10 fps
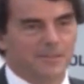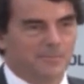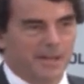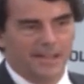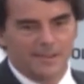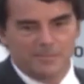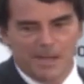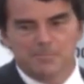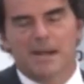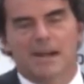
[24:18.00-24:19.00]
by
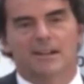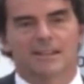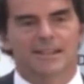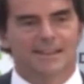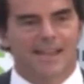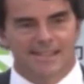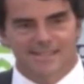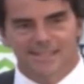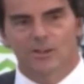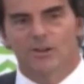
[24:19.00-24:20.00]

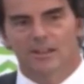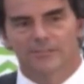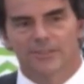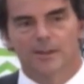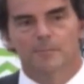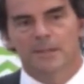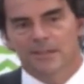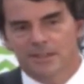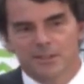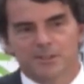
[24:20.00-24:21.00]
parallelizing all of them.
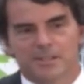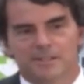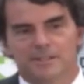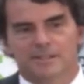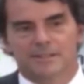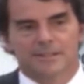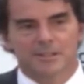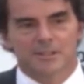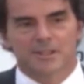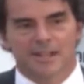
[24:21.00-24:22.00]
You can
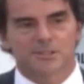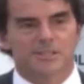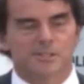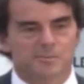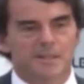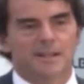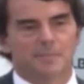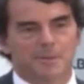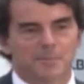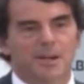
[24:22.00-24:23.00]
actually speed
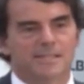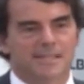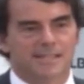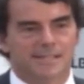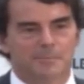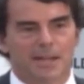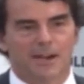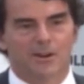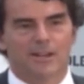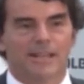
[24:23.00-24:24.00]
up the processing
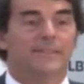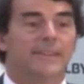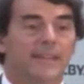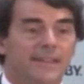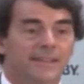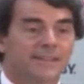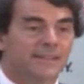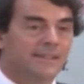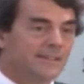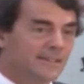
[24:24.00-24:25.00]
power, and then
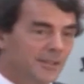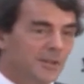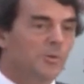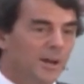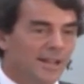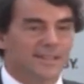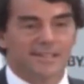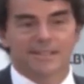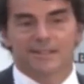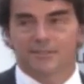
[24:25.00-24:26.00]
the
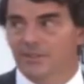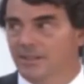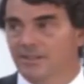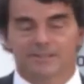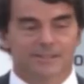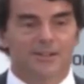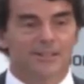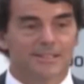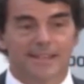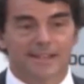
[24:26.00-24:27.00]
quality of the
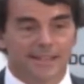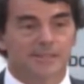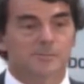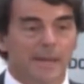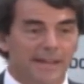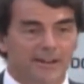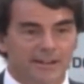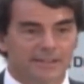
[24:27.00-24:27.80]
holodeck gets better,